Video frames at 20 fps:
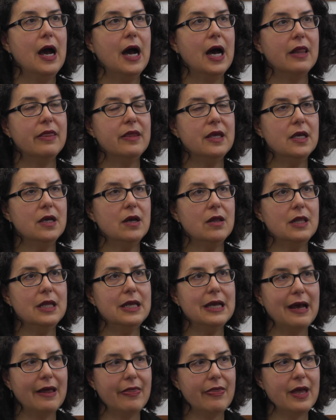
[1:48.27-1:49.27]
I think on
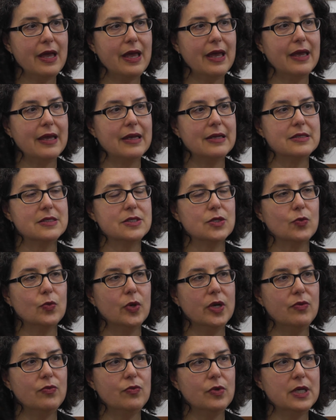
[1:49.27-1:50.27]
the other hand,
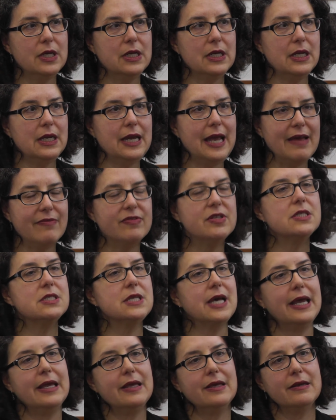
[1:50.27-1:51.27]
we really haven't
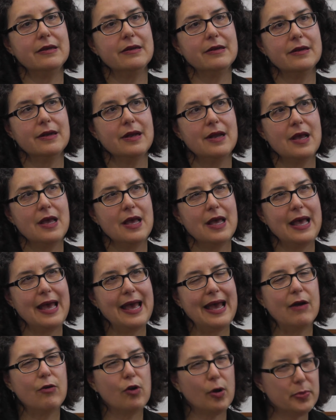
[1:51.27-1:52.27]
taken
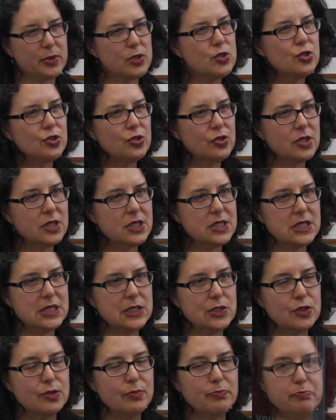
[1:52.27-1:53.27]
our
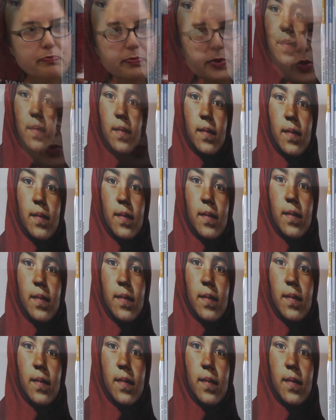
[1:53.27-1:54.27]
opportunity to build up
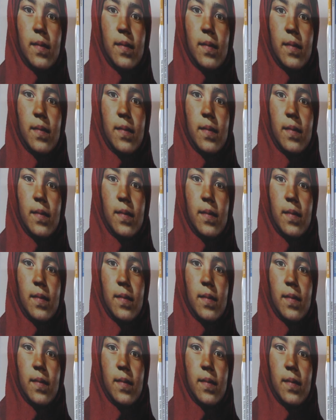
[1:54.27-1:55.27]
an ancillary
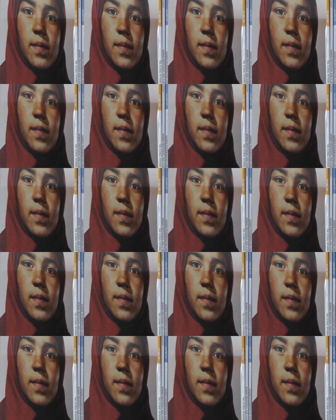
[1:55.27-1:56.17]
type of health